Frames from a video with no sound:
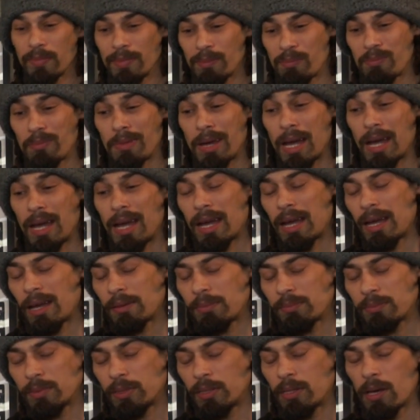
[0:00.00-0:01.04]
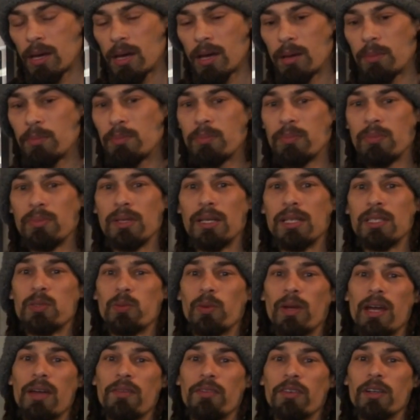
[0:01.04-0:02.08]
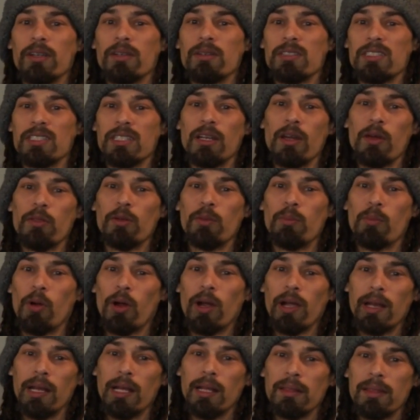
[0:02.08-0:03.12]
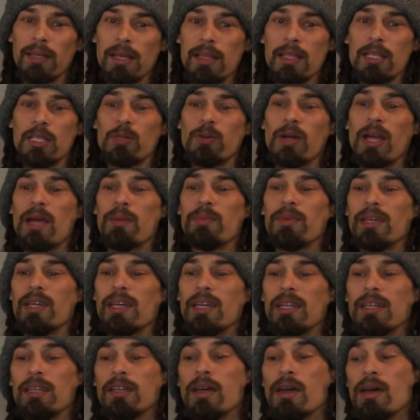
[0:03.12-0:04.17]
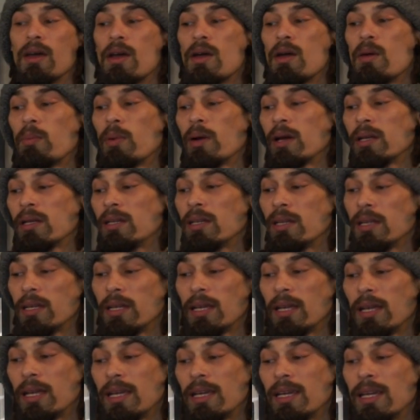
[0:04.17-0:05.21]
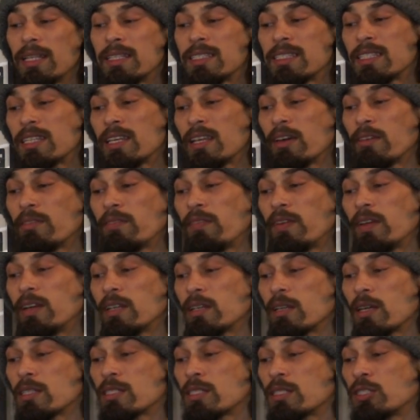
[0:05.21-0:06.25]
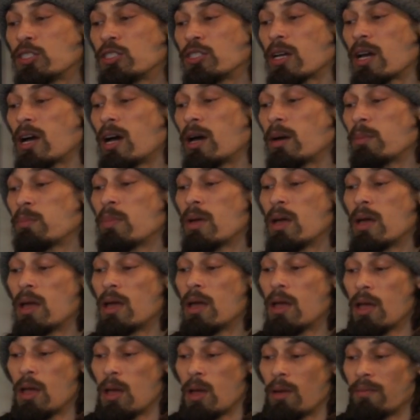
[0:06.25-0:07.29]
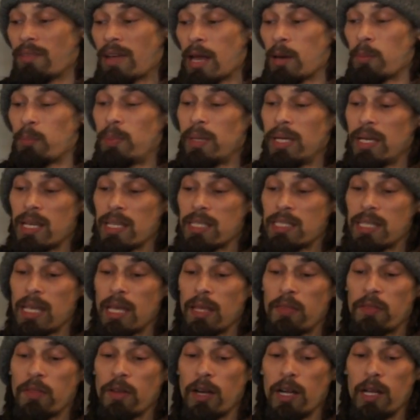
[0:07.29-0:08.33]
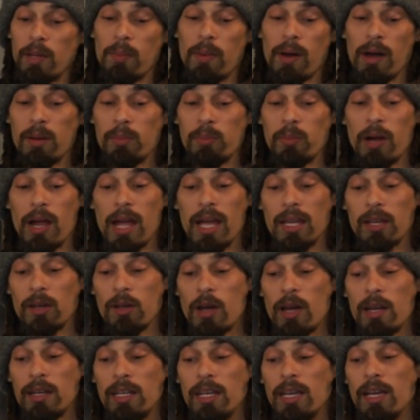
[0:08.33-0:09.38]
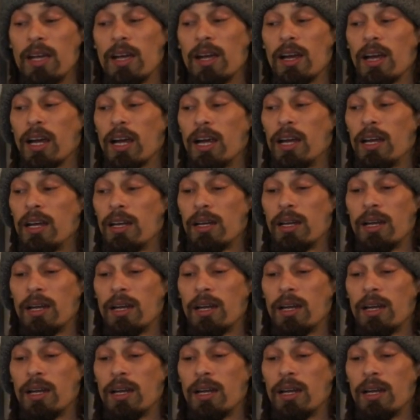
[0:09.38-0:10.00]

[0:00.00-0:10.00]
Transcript: dub, it's whatever. It's another marketing thing that SRAM did, but it's stiff and it does the job. I've got a BSA 30 bottom bracket on here